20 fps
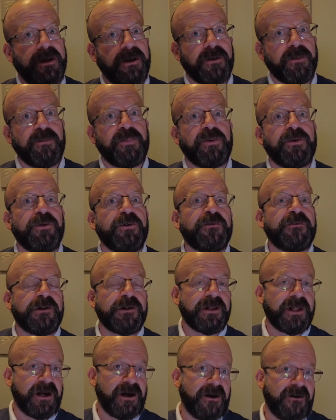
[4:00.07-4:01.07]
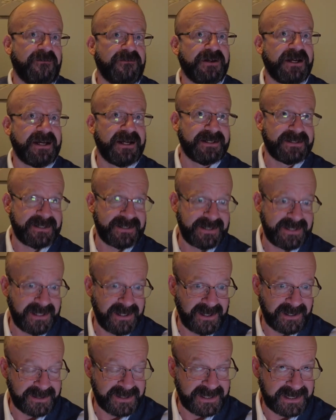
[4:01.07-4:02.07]
approval of
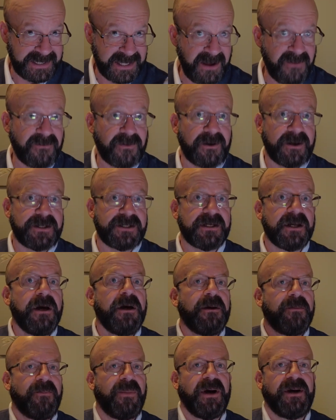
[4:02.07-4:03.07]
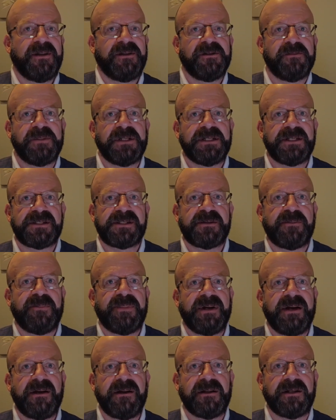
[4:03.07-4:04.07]
severance by the
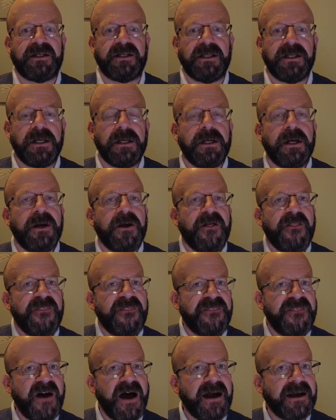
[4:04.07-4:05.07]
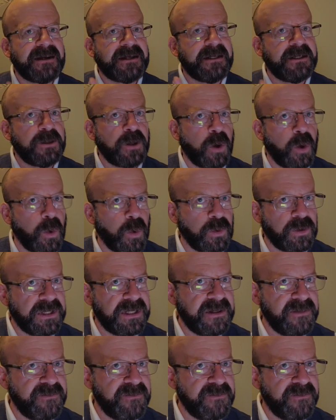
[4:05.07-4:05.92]
municipality. That can only